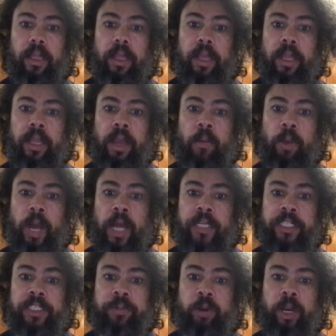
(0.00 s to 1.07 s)
and I, I
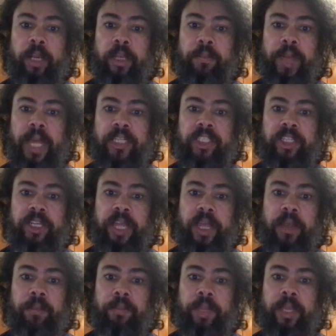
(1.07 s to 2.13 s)
just wanted to mention
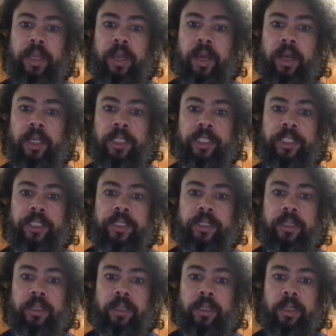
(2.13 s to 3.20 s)
him because
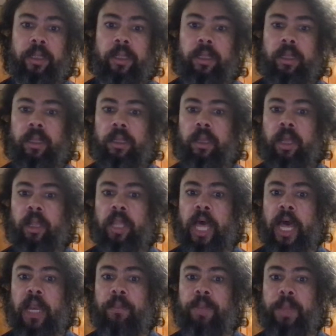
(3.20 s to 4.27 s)
a
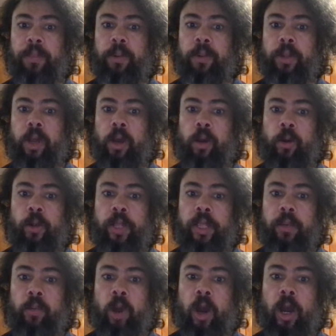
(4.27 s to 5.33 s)
lot of people know who
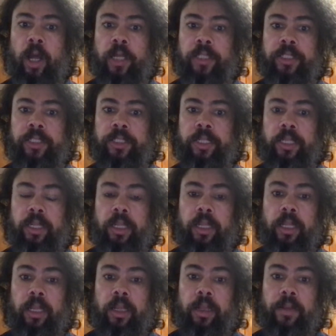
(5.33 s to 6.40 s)
he was
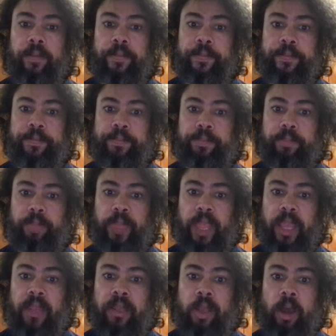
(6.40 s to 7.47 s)

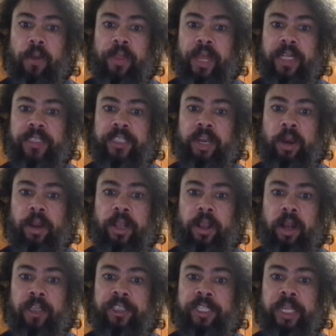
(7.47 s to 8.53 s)
and know that Jerry
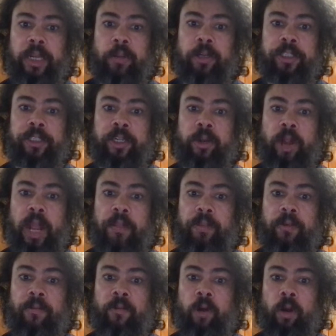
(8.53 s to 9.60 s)
Garcia was a great
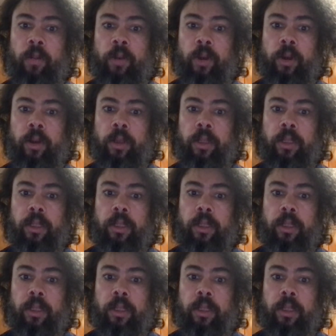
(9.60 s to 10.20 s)
performer